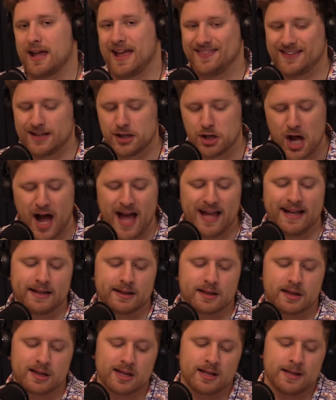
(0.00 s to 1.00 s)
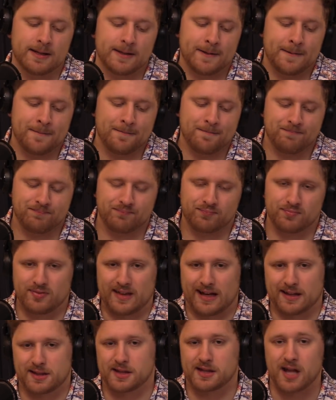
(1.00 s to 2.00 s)
and the Giants.
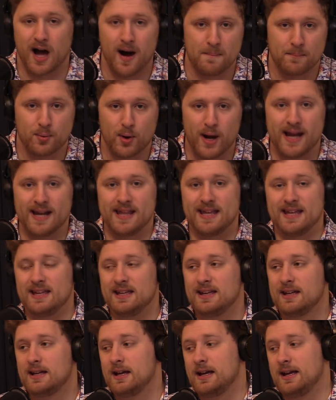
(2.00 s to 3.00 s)
That's Tom Brady,